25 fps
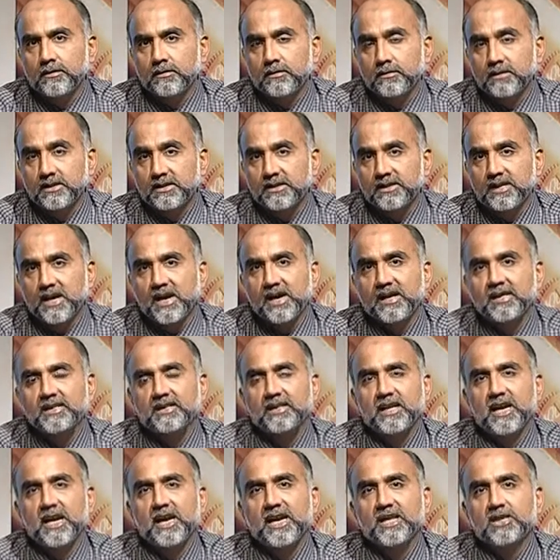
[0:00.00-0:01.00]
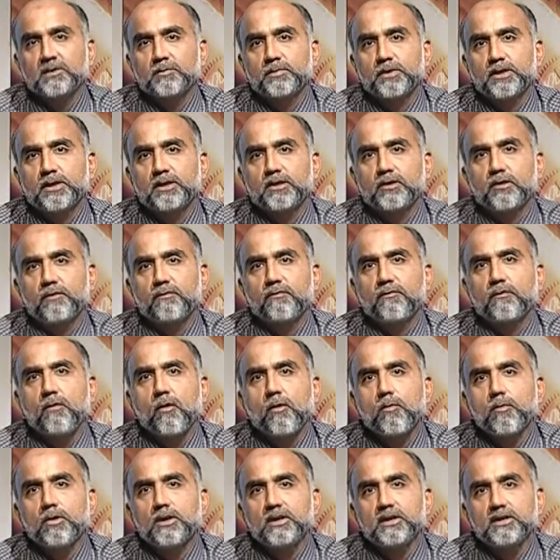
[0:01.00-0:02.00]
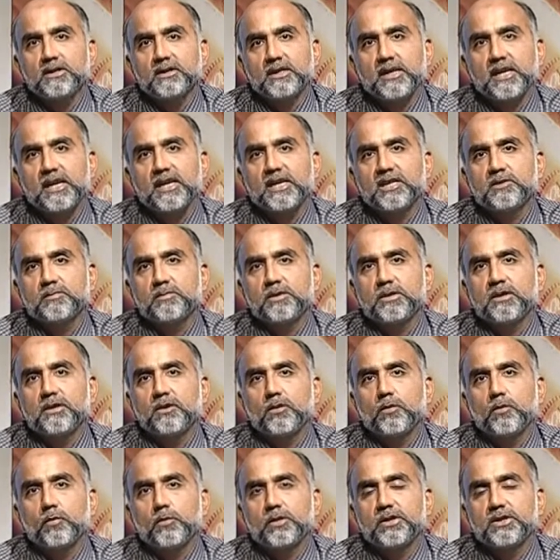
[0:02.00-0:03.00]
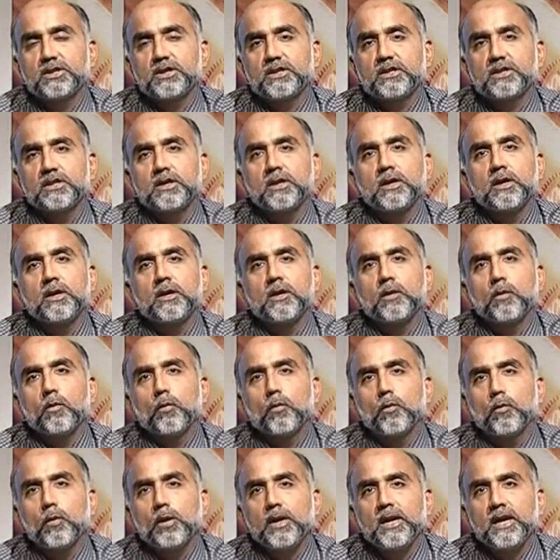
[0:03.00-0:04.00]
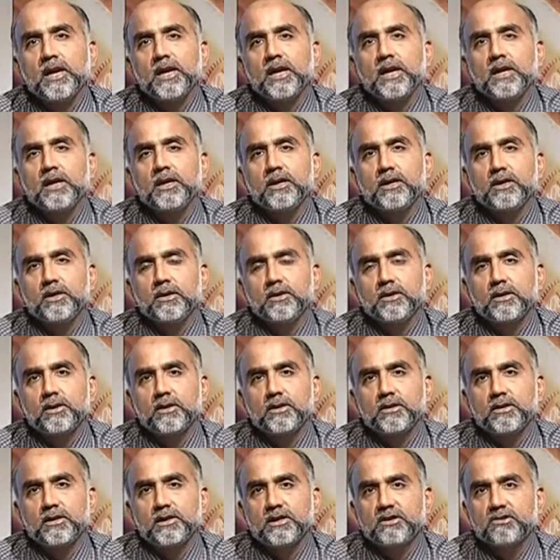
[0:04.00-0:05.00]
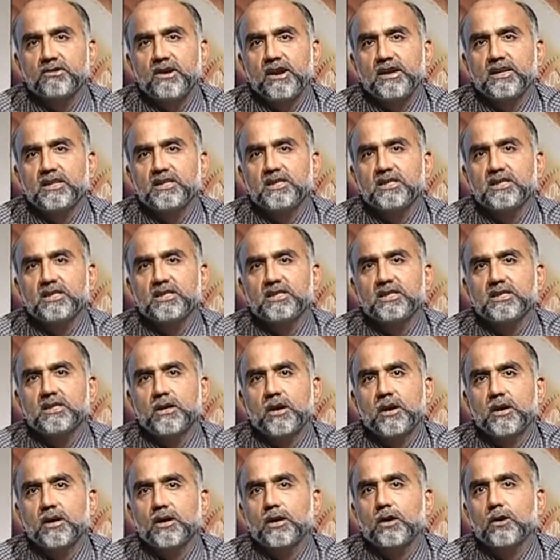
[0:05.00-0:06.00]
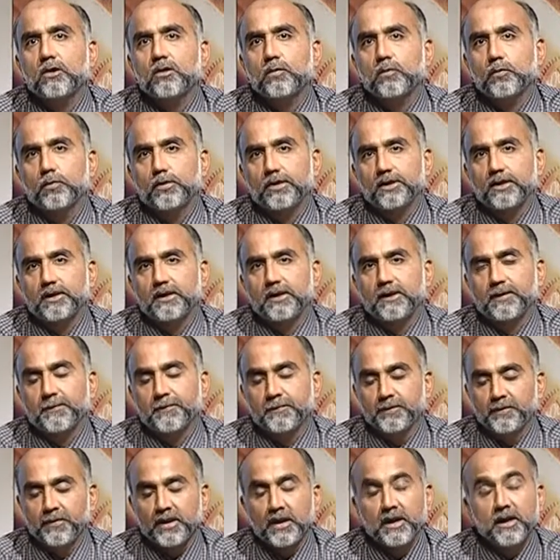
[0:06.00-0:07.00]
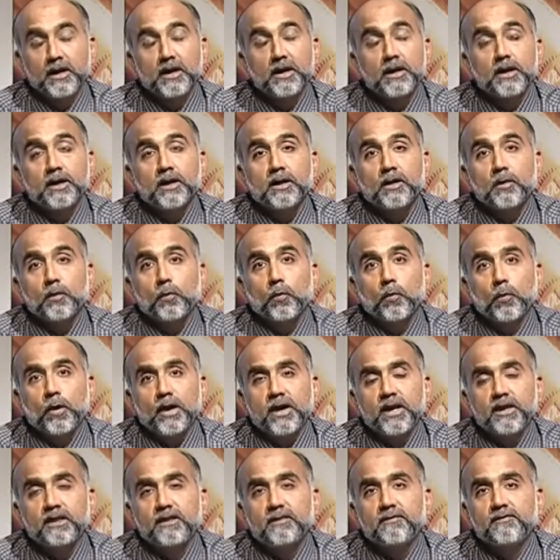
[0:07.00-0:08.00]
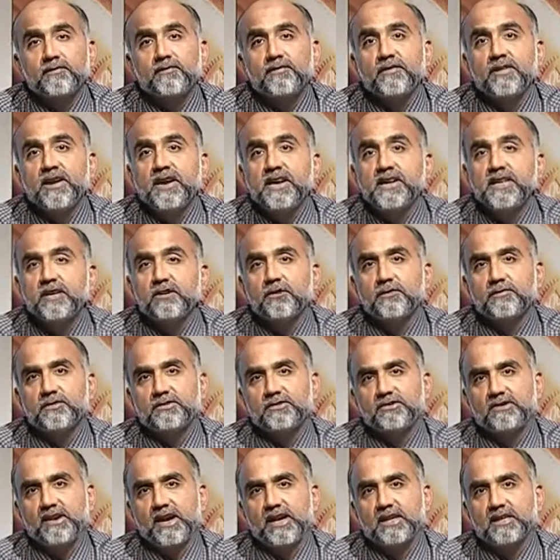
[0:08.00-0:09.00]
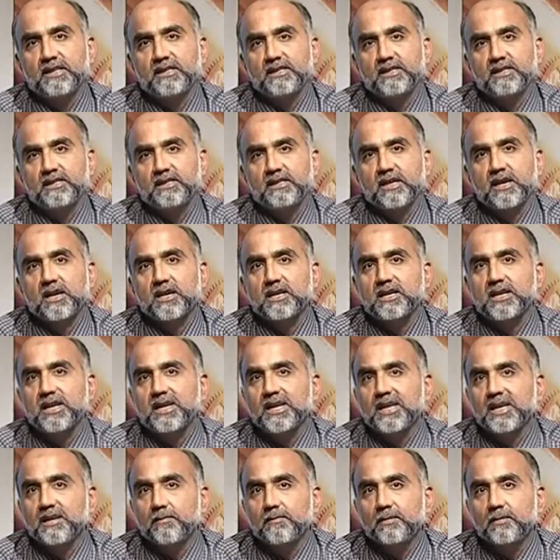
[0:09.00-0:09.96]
designs, as per your formulas, as per your wishes, why the strategies are not working, why the failure of strategies are taking